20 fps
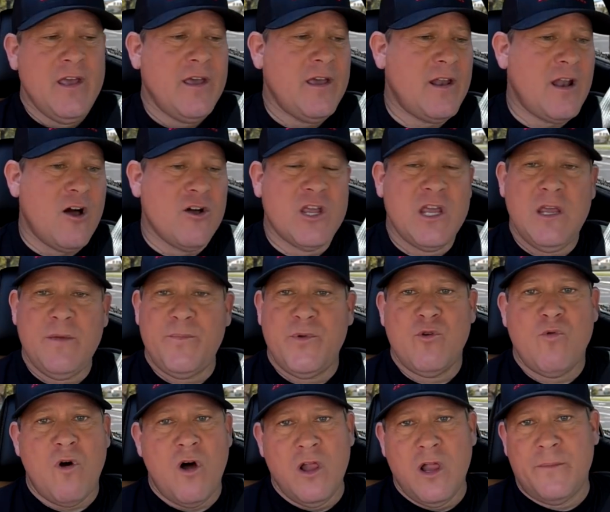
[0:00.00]
and I'll keep
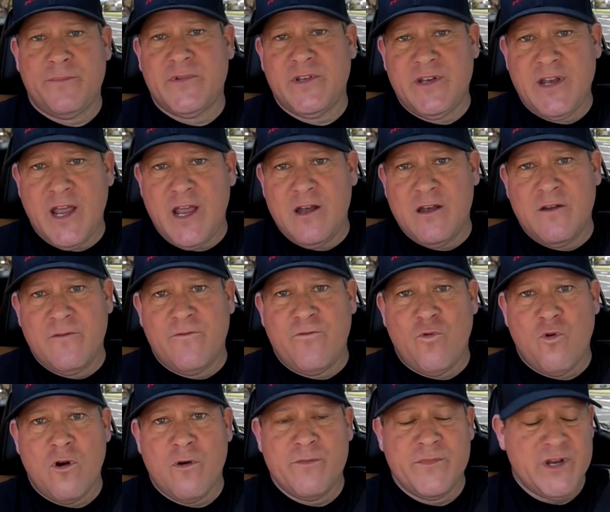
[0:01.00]
you all up to date and
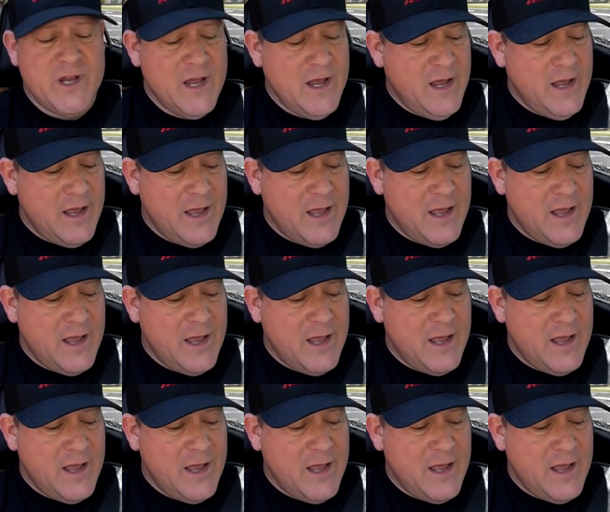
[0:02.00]
informed,